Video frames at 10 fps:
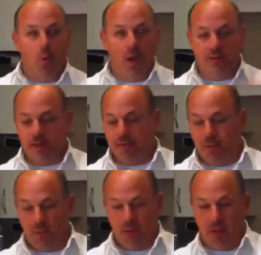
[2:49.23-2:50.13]
Once they
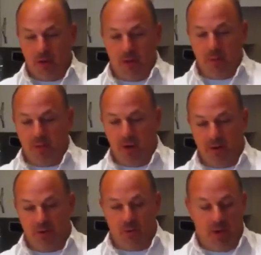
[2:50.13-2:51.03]
float, they're going to be
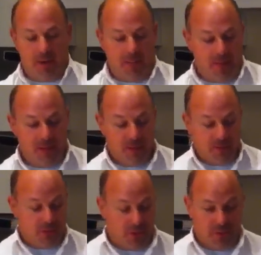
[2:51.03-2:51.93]
ready
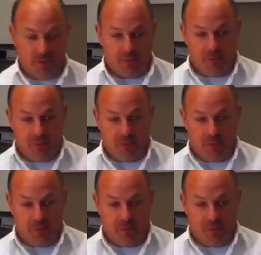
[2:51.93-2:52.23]
to serve.